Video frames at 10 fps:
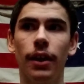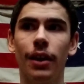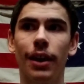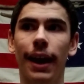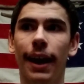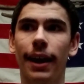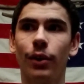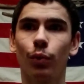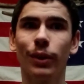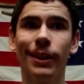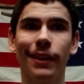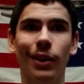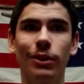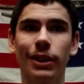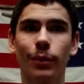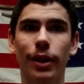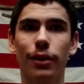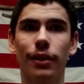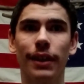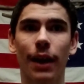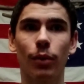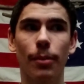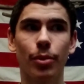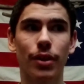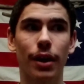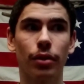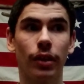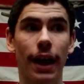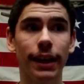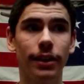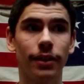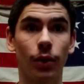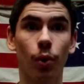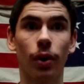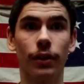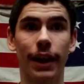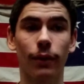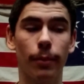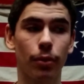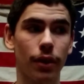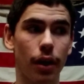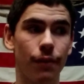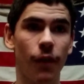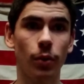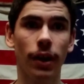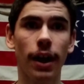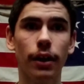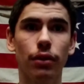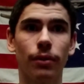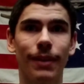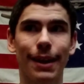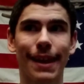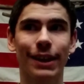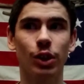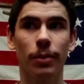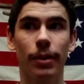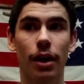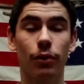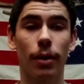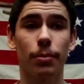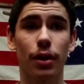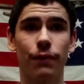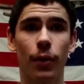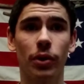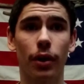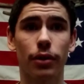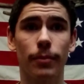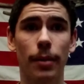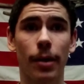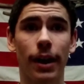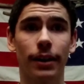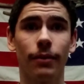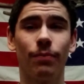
And really the only reason that represents light, or that represents photons, is actually because it represents photons in my mind.